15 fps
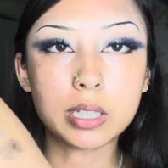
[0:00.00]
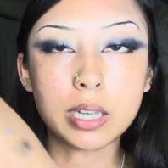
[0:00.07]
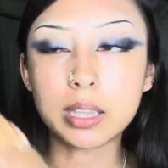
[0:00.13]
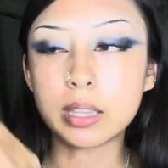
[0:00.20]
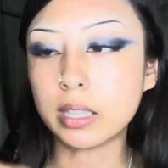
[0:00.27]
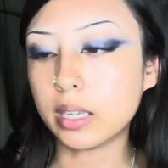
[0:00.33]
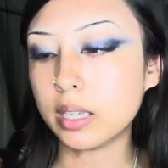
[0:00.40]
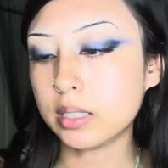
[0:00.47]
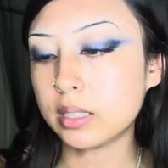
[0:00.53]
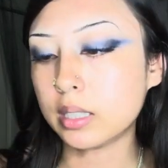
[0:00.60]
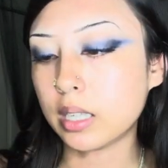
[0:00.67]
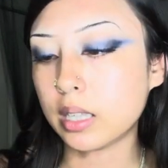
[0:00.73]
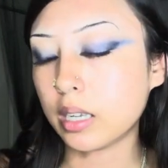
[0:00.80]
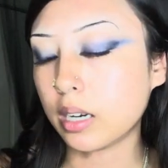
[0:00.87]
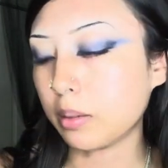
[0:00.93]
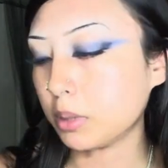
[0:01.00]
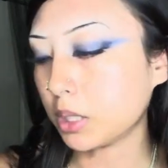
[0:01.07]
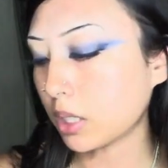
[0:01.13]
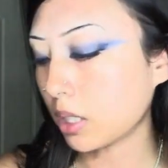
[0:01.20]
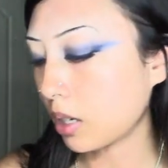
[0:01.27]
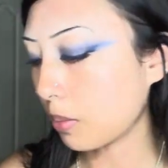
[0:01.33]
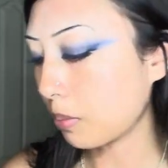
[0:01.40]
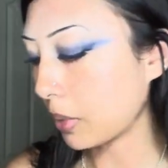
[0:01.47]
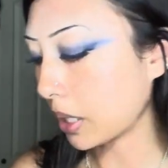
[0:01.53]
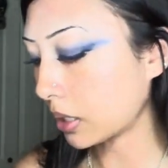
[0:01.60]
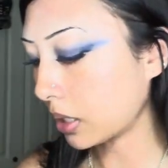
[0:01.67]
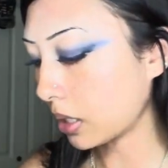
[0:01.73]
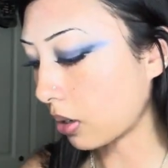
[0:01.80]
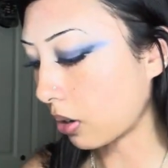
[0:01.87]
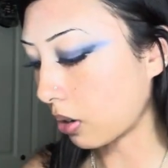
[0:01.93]
like this, and then I'm just gonna
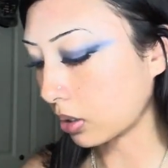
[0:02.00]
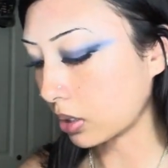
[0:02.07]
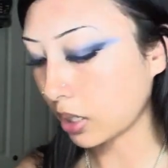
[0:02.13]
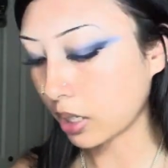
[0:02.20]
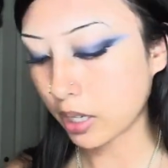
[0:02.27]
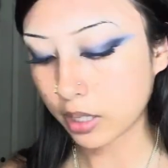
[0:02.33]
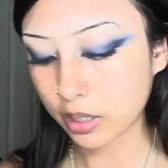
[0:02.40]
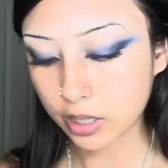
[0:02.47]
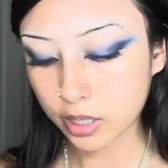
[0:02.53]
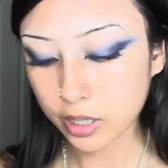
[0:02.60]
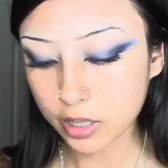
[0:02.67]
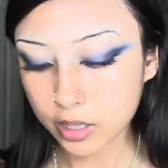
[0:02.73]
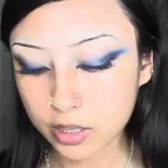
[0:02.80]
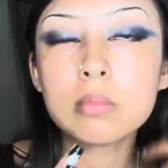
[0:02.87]
mix it all together.